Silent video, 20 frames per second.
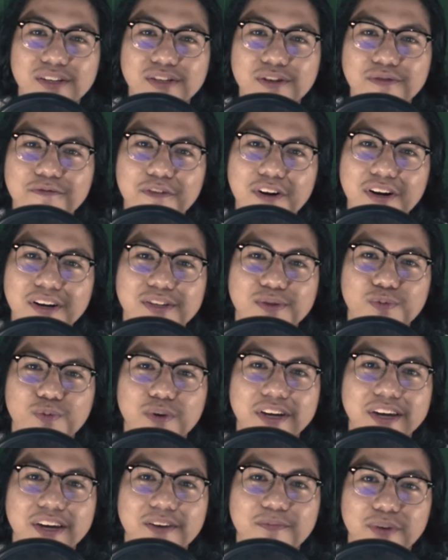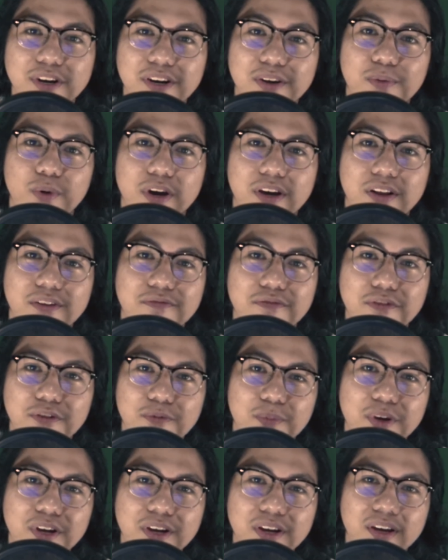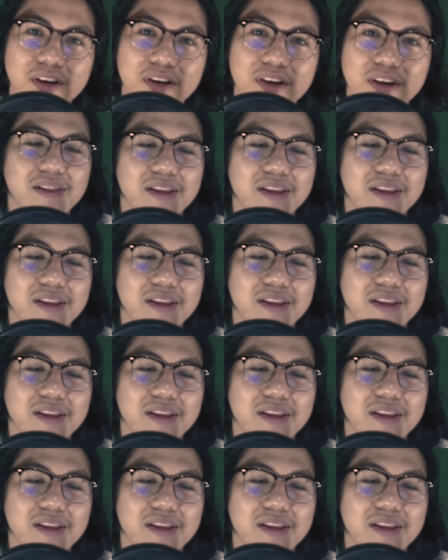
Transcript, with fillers: So far it's working pretty well for me.